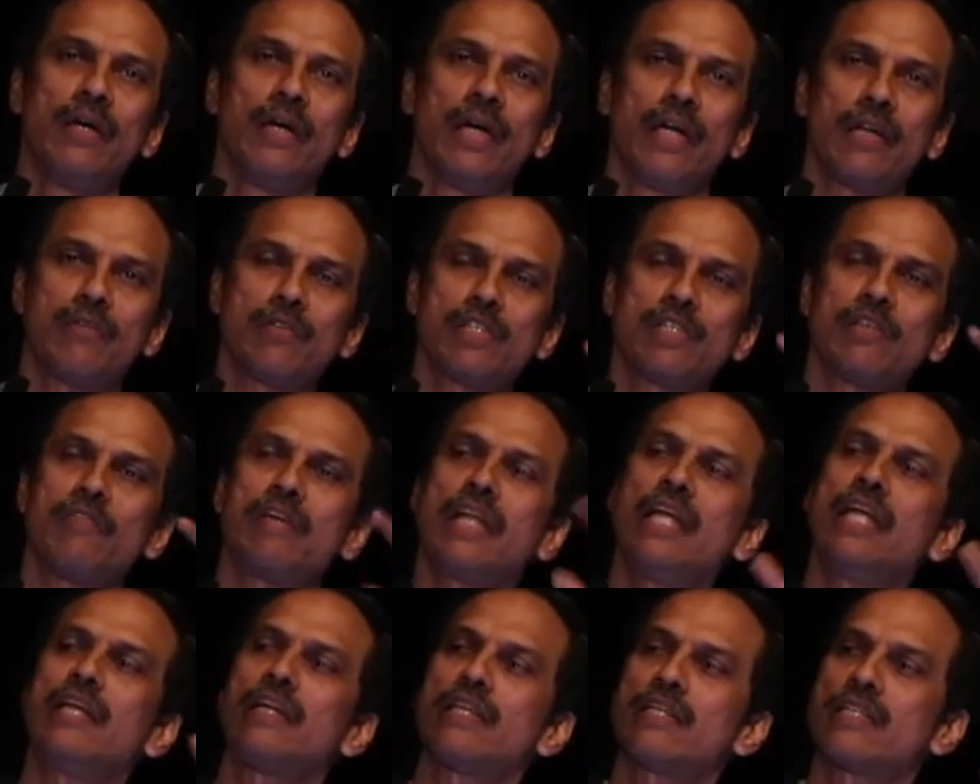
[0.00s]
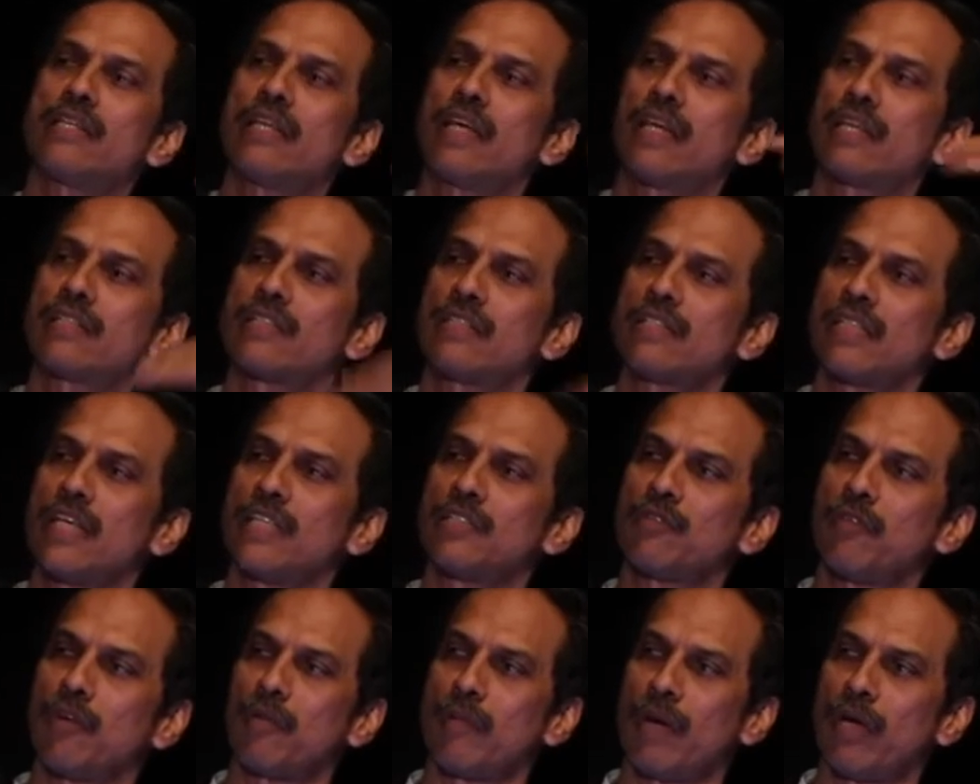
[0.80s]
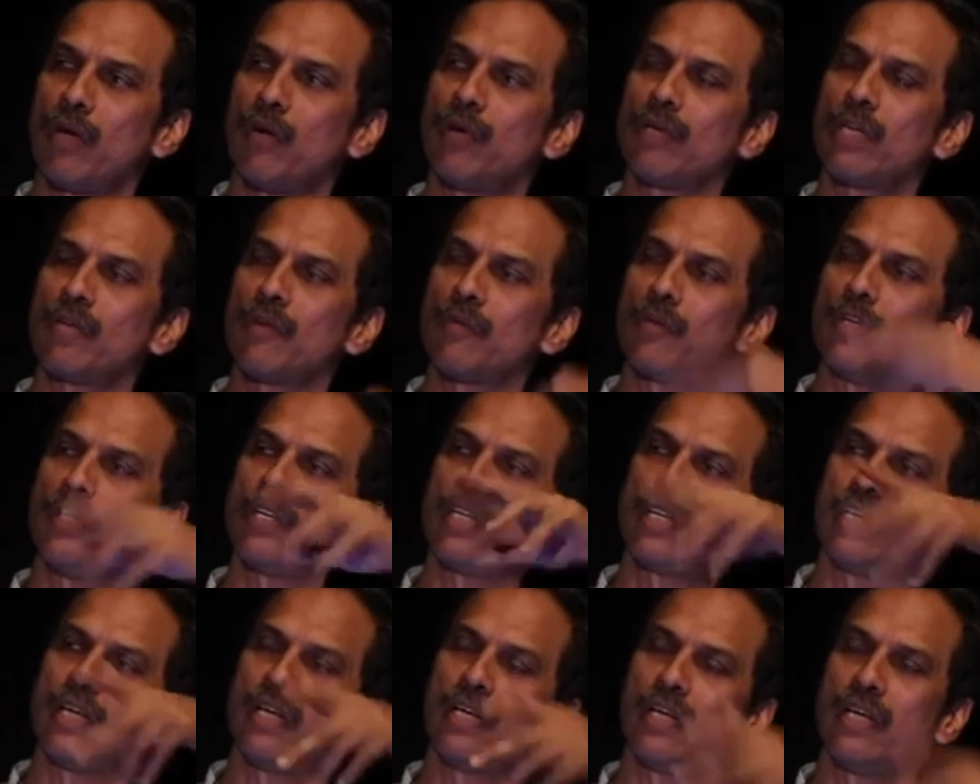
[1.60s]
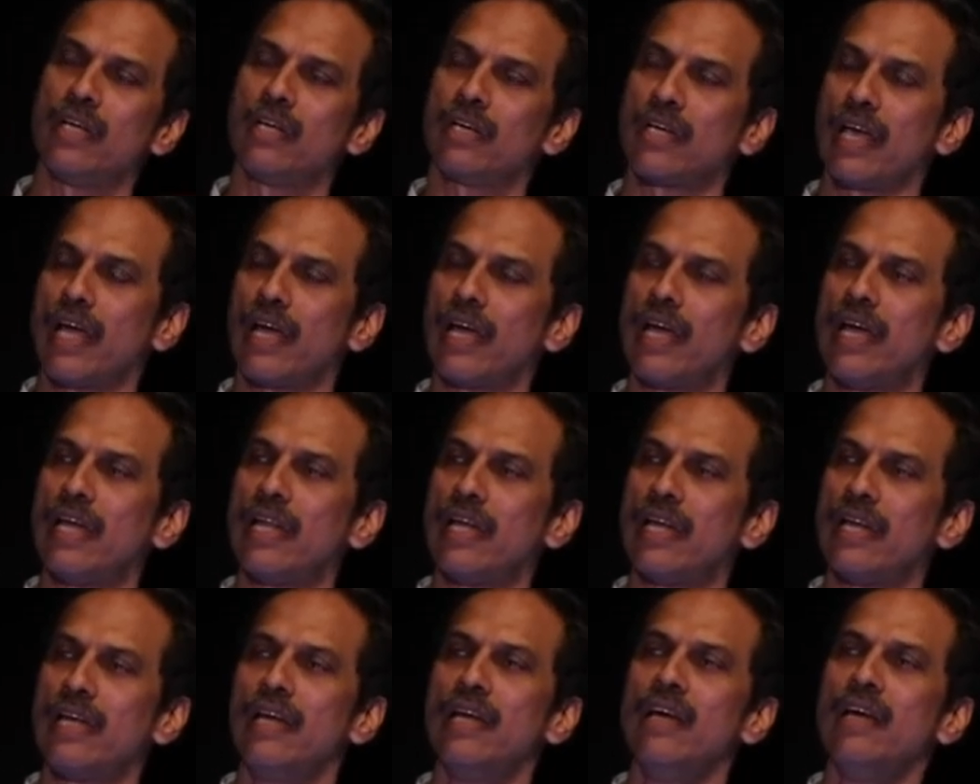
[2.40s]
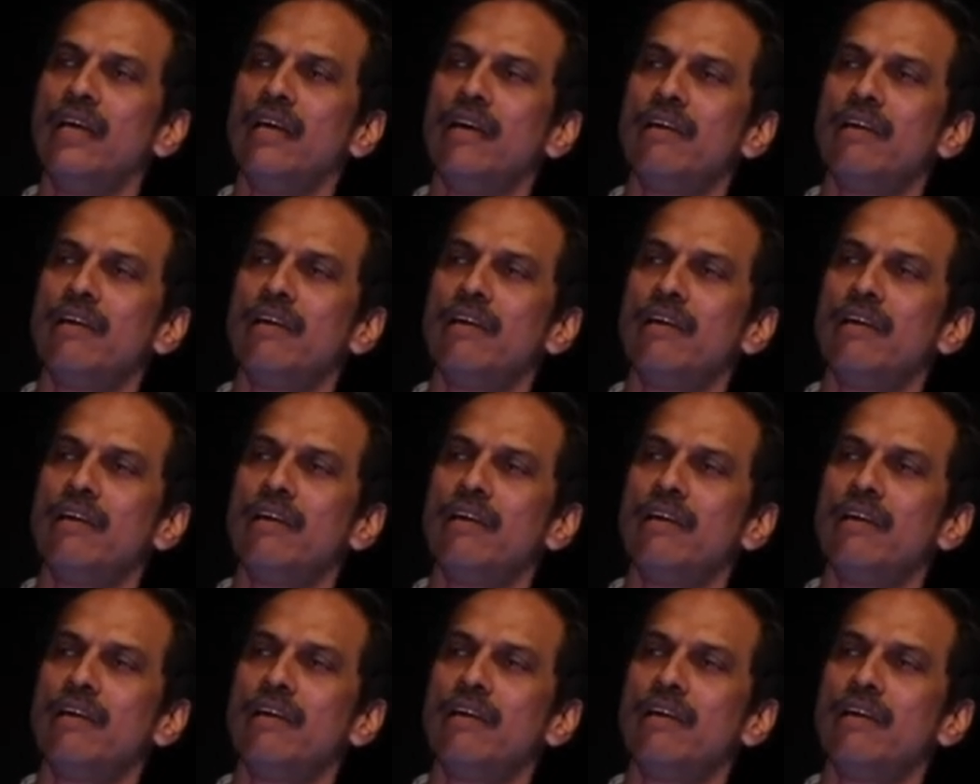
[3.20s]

It was a very interesting exercise for my own community in Kengeri,